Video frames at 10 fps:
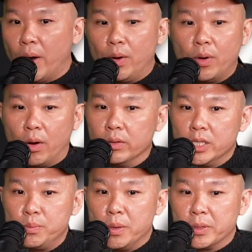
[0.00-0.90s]
Why were all
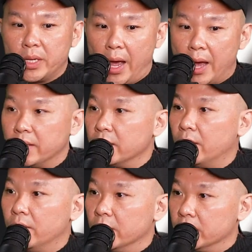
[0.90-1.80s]
these people that hang
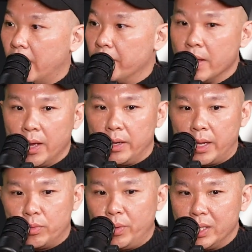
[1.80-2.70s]
out all the time? And
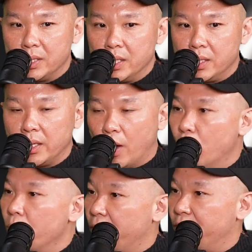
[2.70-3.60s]
like, what is this thing that
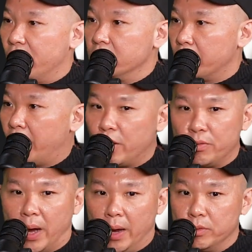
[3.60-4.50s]
all my friends are part
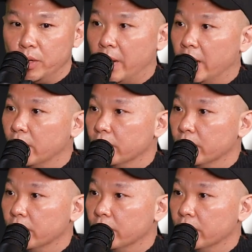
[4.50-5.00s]
of, but I'm not part